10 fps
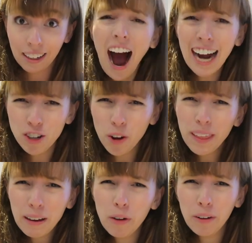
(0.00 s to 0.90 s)
I don't
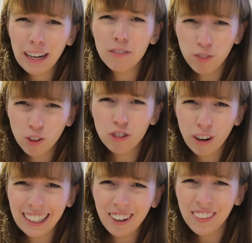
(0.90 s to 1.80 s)
think we will get a full
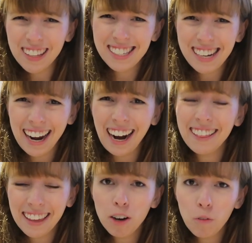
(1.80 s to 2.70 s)
trailer on this date,
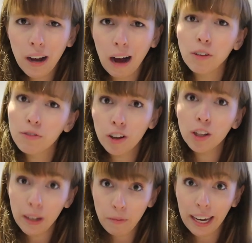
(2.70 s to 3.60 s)
I think it will come the
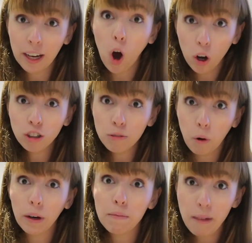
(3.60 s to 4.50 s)
following week on Good
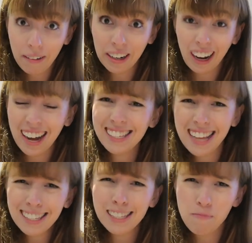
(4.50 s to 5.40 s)
Morning America, as
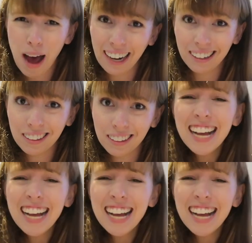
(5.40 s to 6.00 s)
that's the pattern.